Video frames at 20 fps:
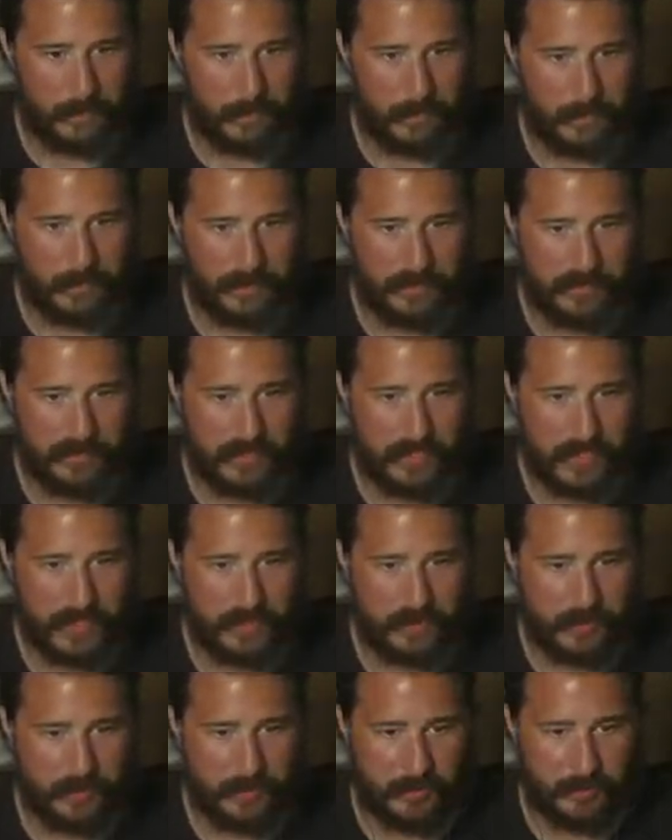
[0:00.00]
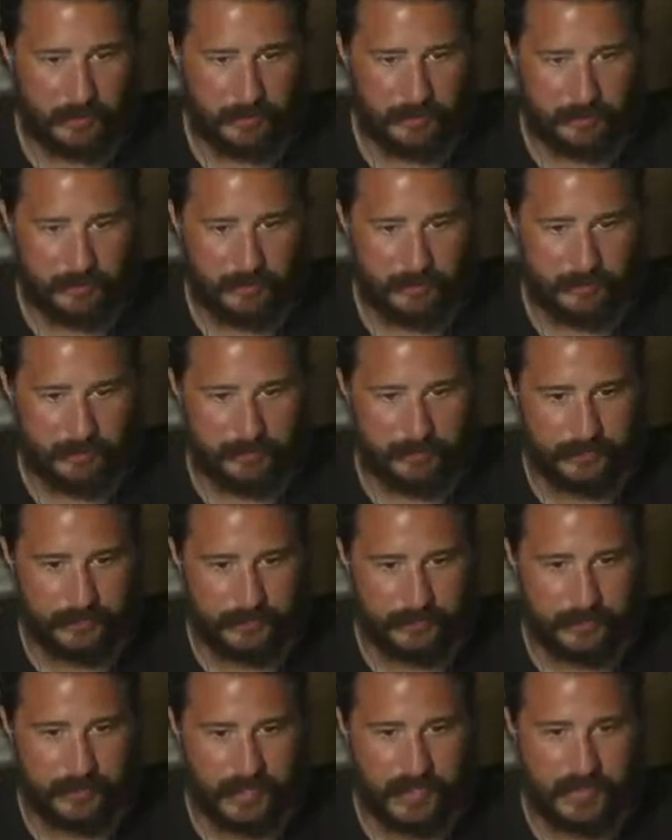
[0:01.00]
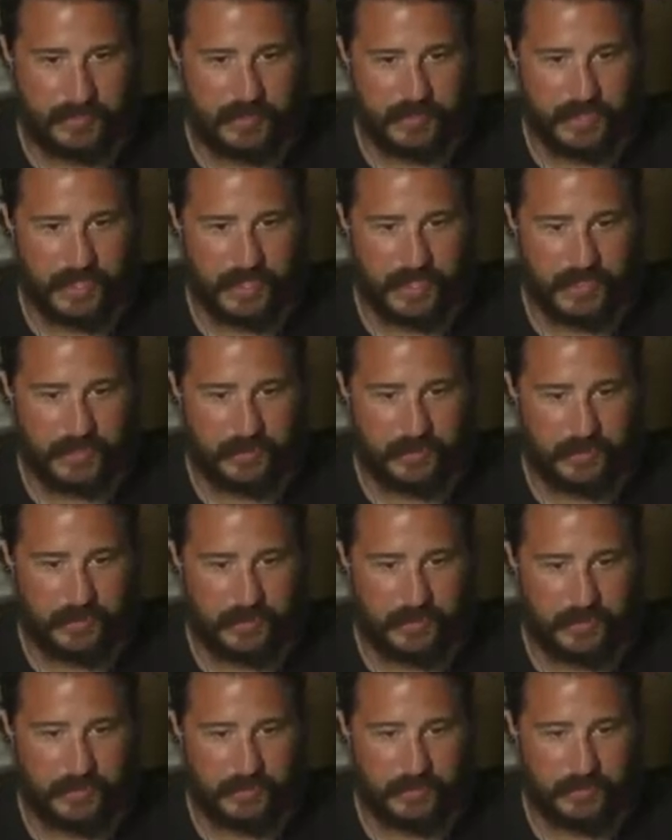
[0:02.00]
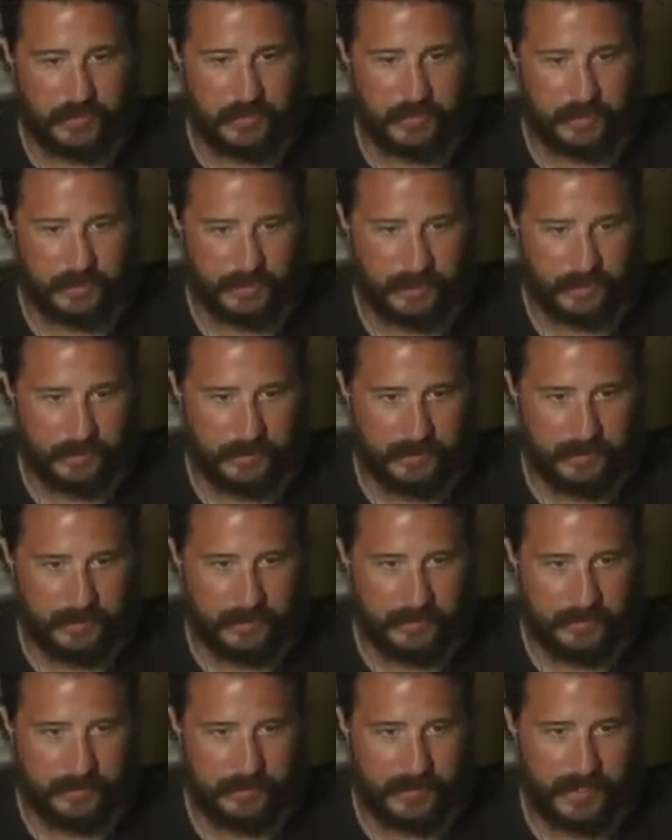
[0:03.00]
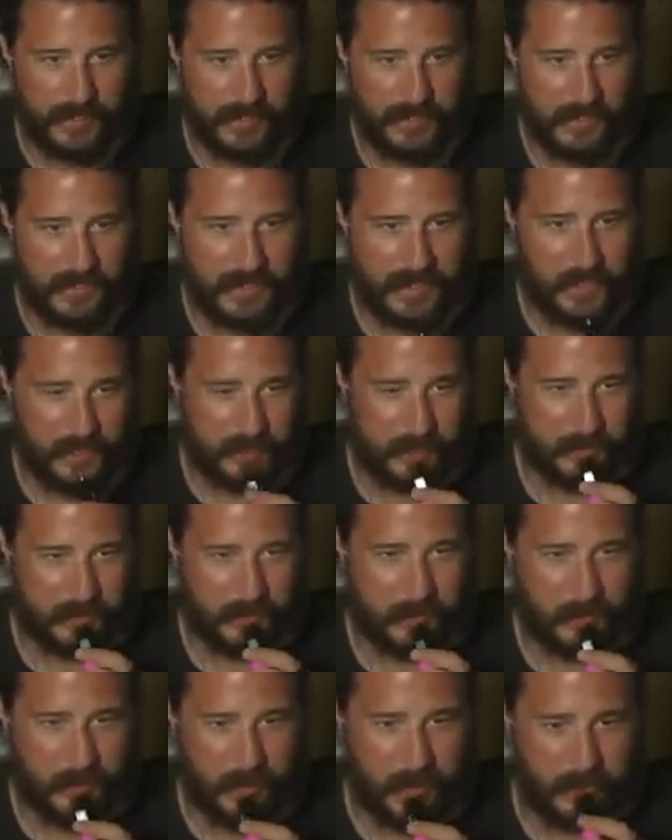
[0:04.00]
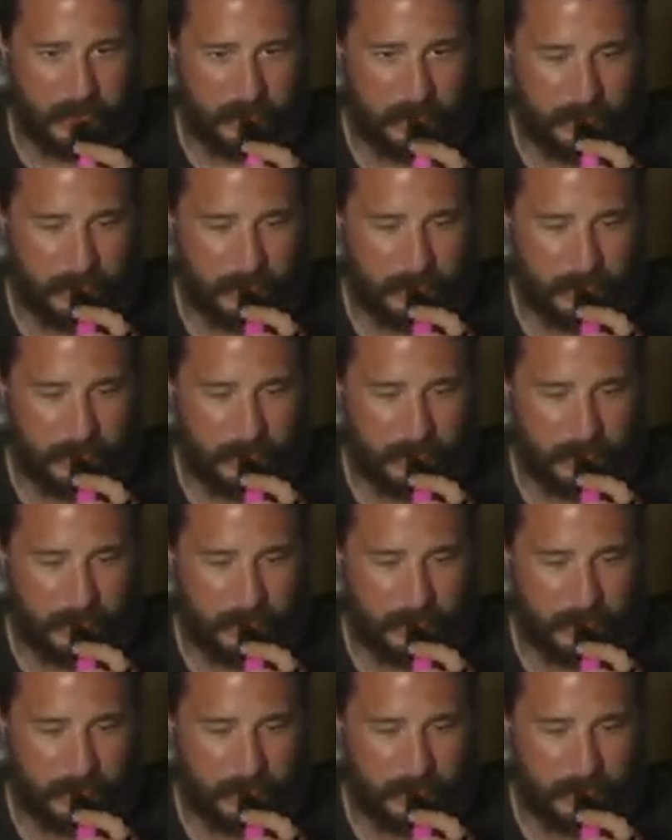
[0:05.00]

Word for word: That's a catch. That's a catch. That's a catch. Come on.